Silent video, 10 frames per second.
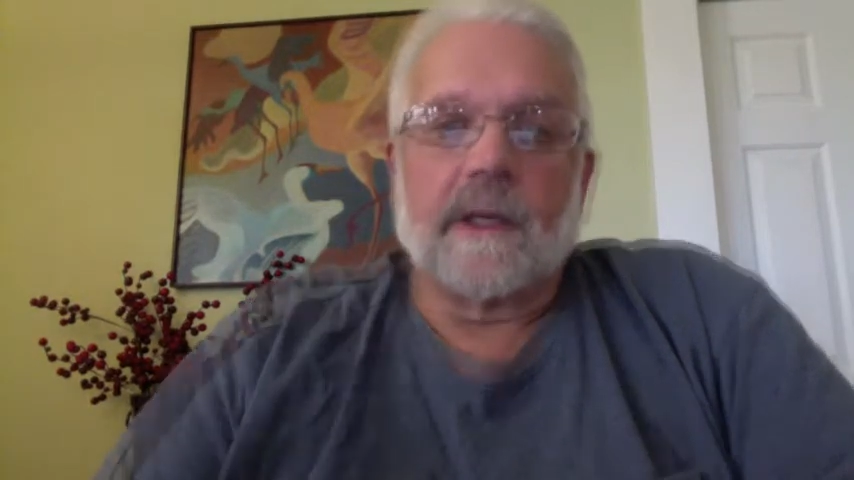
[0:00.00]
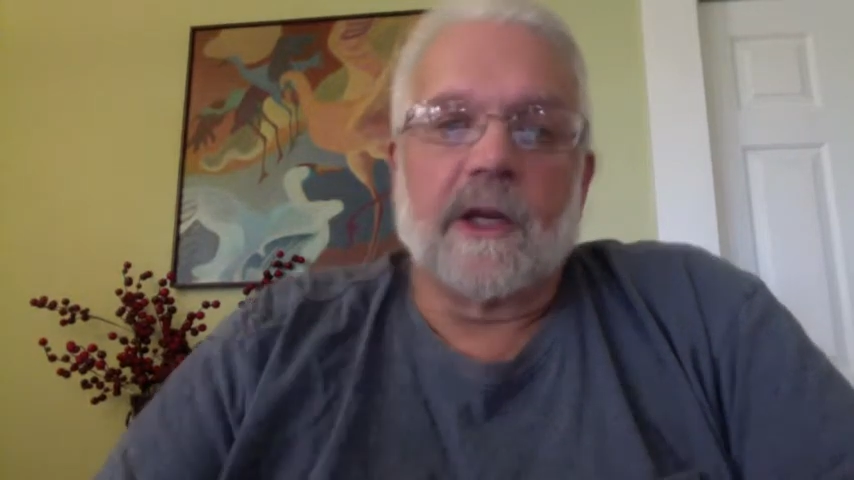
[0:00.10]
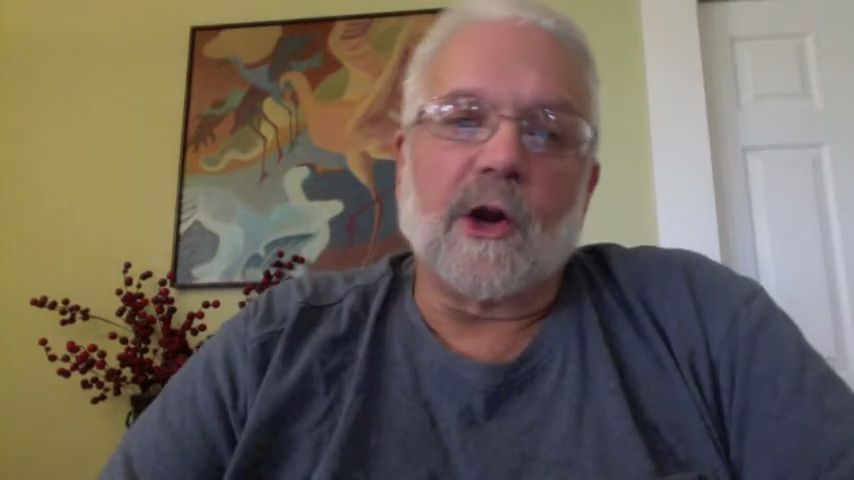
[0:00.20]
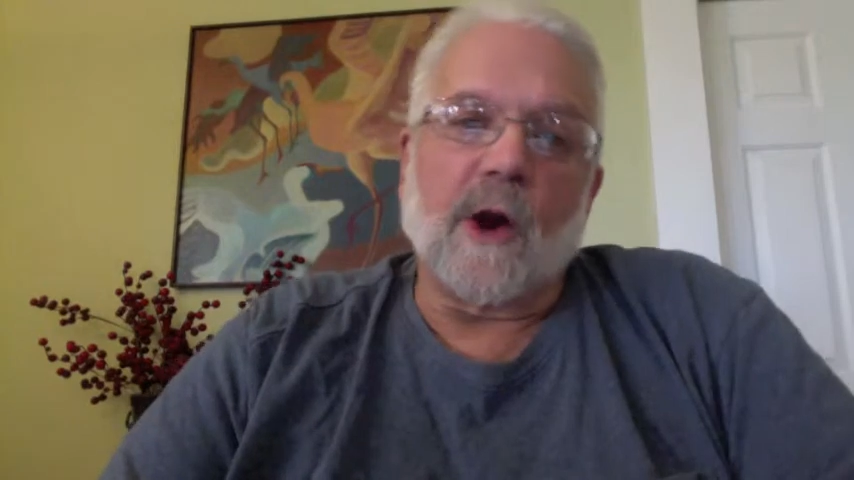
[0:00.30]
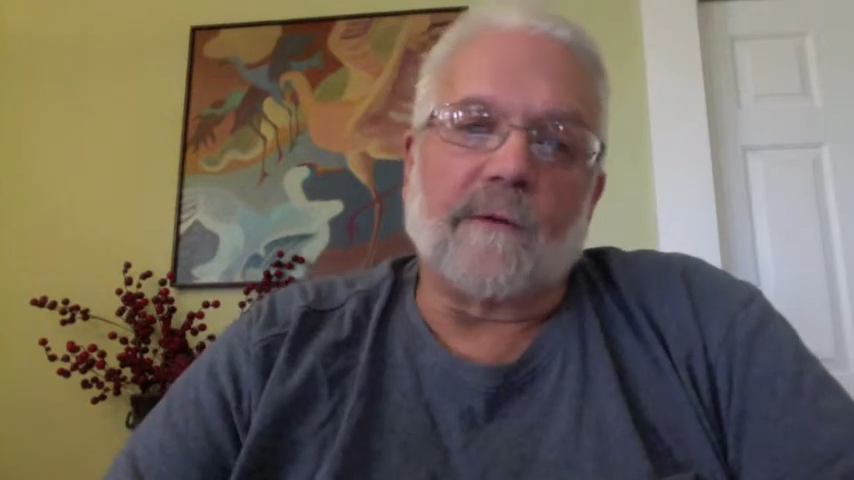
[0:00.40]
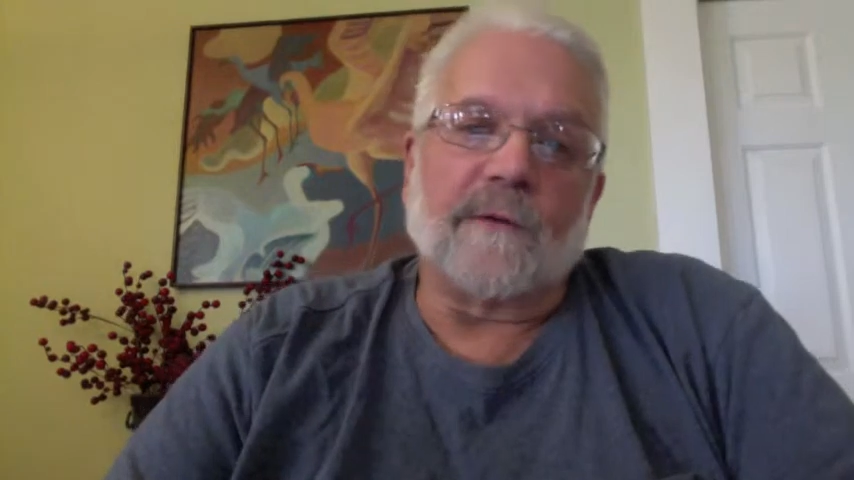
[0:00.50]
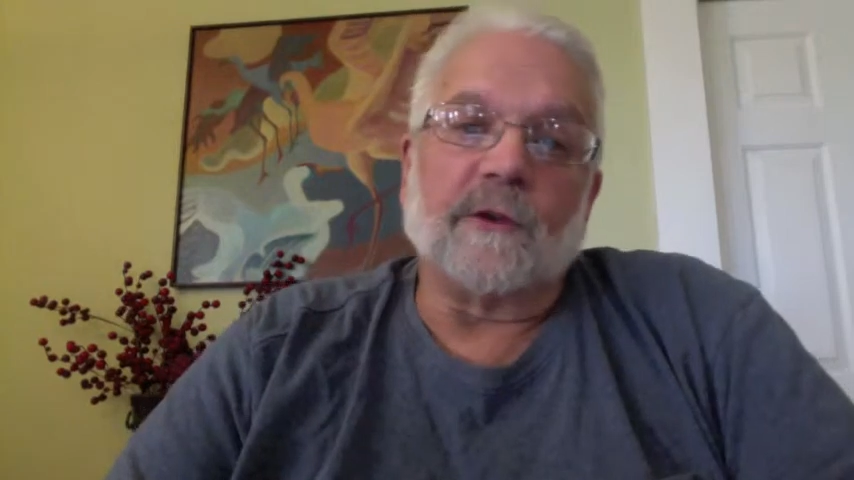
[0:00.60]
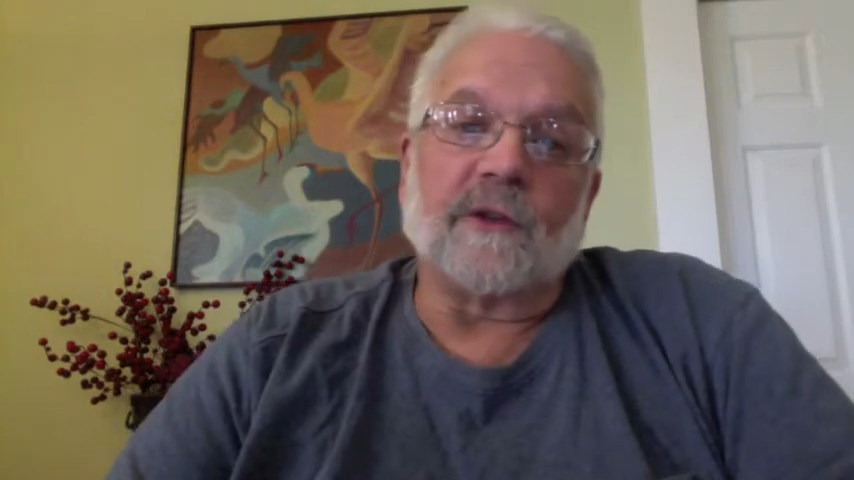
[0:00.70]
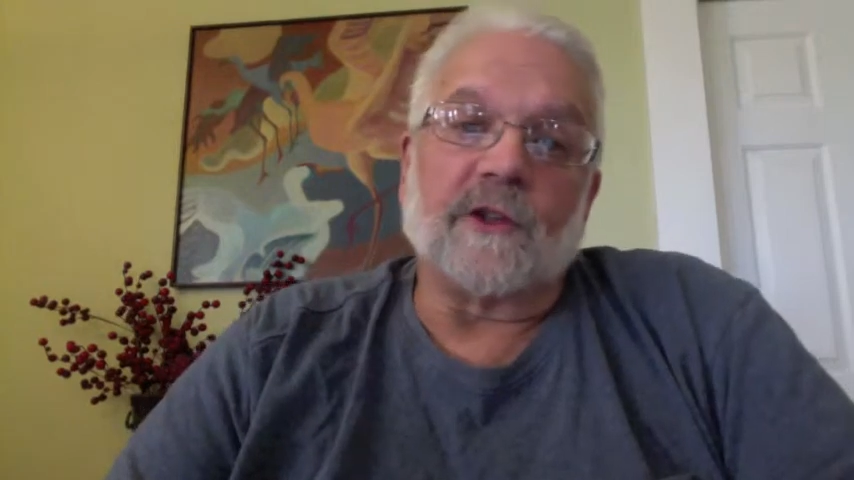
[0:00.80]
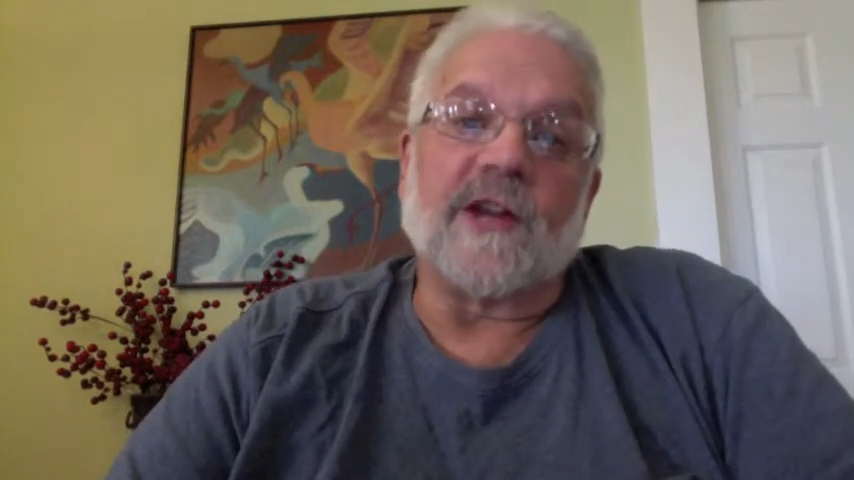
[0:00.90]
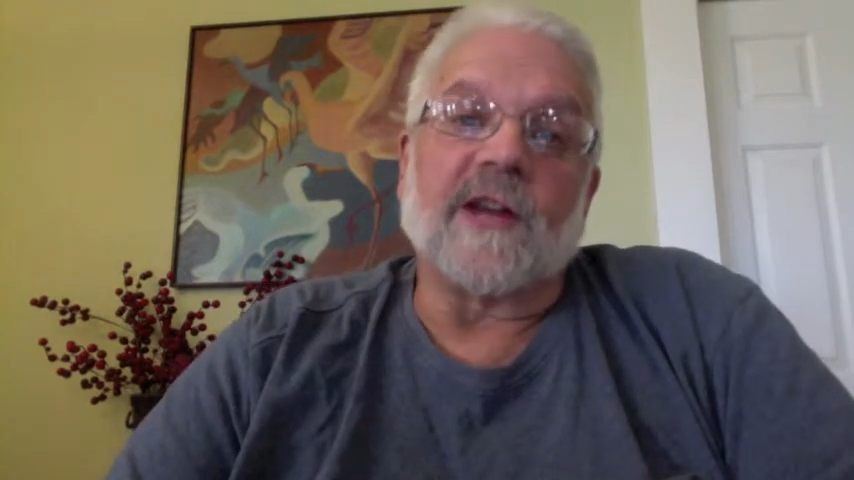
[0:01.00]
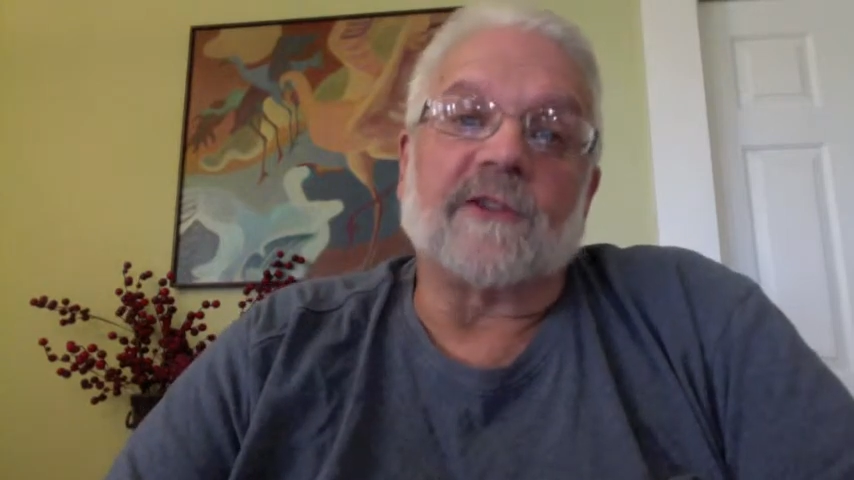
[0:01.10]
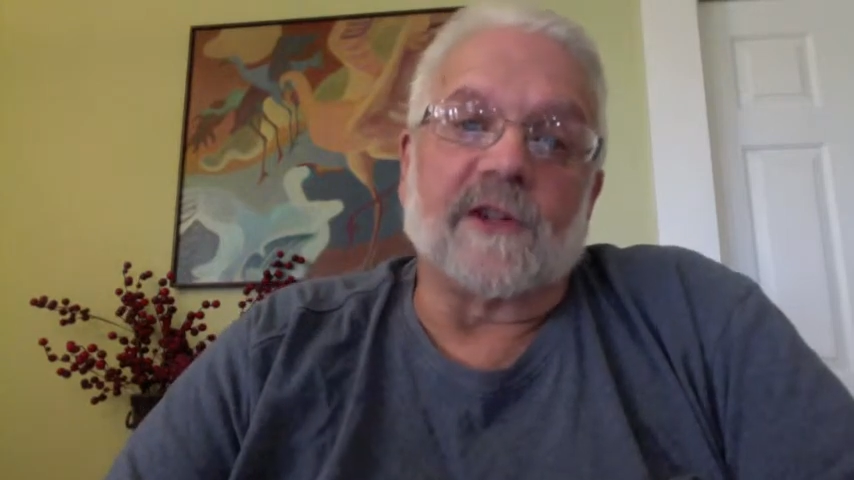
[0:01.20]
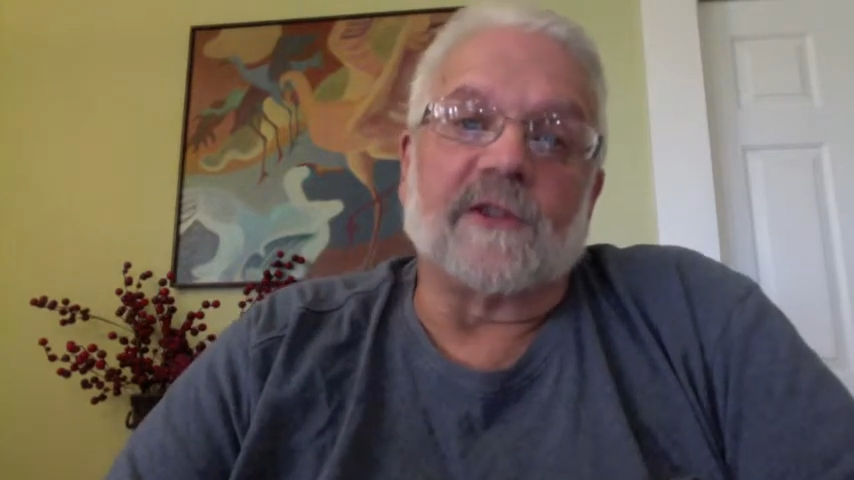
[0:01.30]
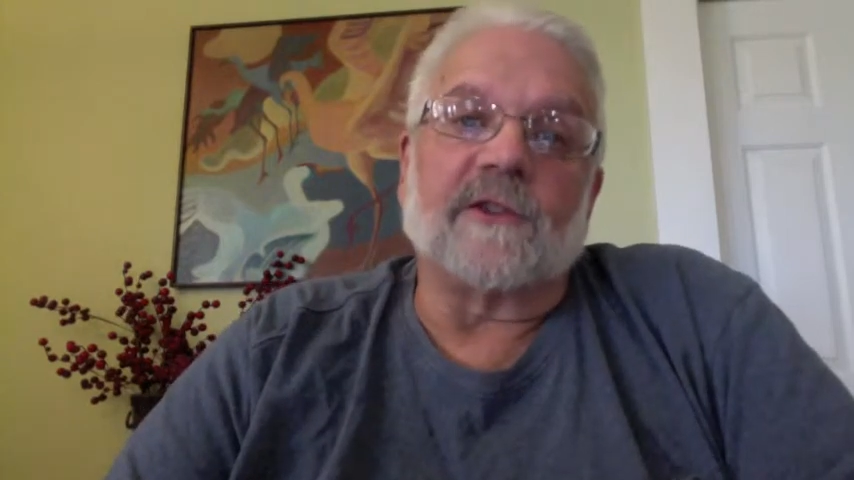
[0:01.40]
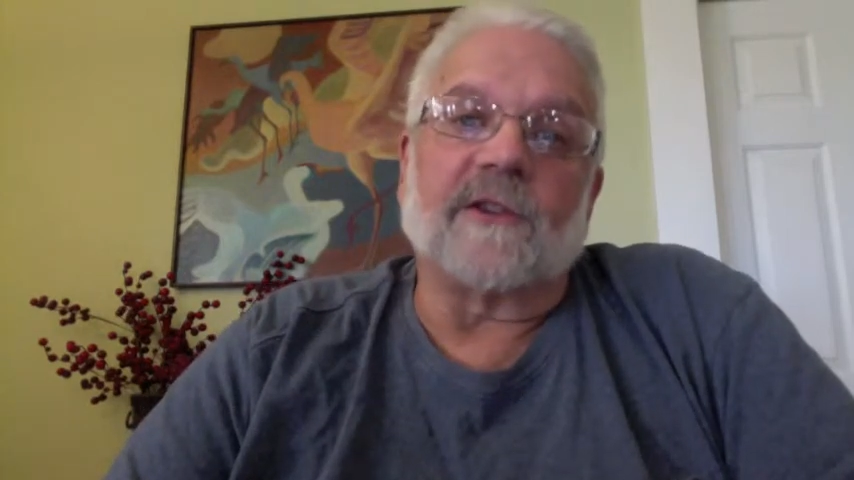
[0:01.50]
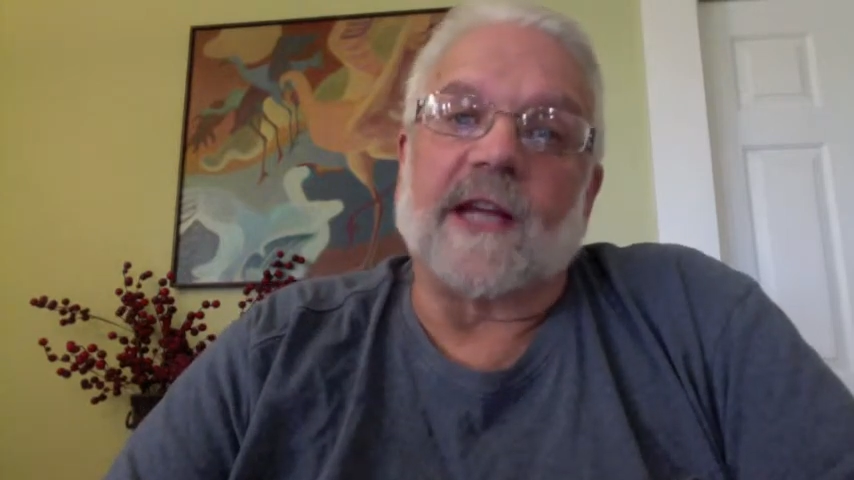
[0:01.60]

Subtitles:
Here are a few suggestions